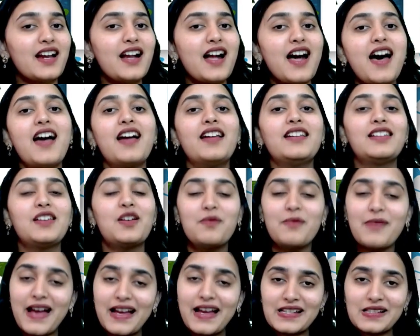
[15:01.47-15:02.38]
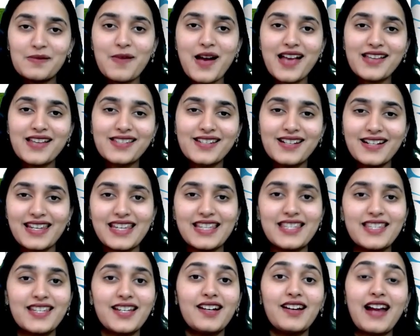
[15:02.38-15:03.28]
Khan, your maths master
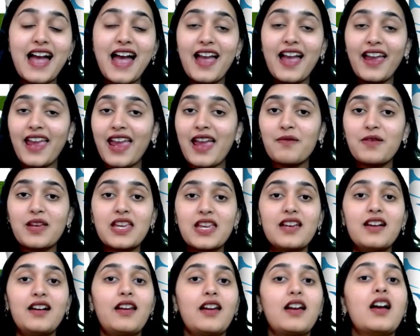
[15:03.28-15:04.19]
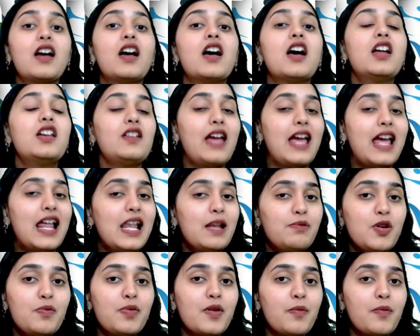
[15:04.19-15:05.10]
teacher. I am here to help
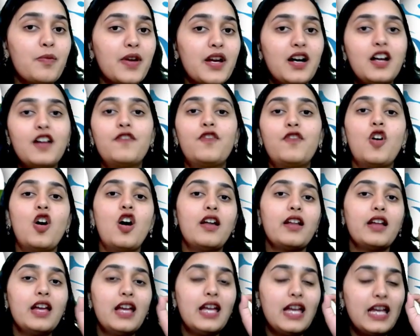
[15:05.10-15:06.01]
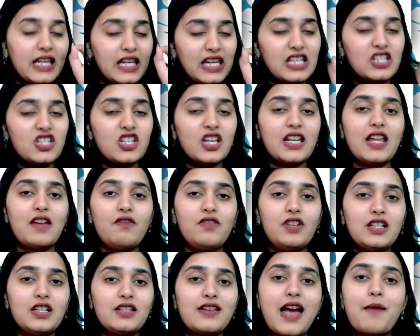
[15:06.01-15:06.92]
you prepare for each and
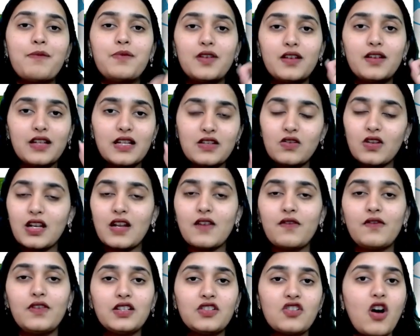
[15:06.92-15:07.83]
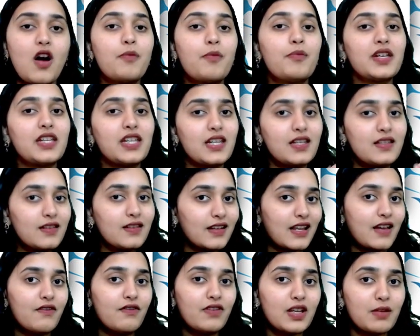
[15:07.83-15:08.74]
every chapter, each and every topic, each and
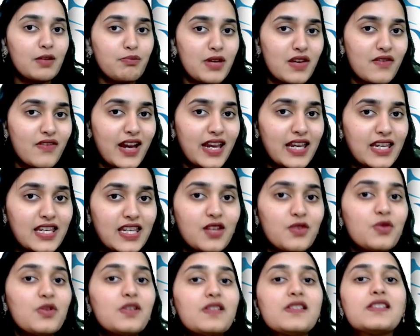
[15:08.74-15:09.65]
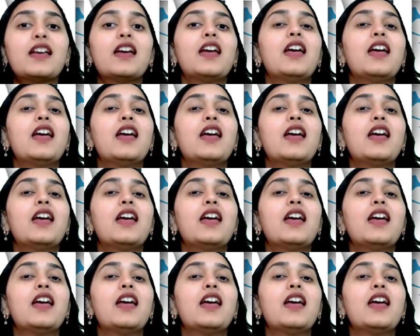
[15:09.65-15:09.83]
every PYQs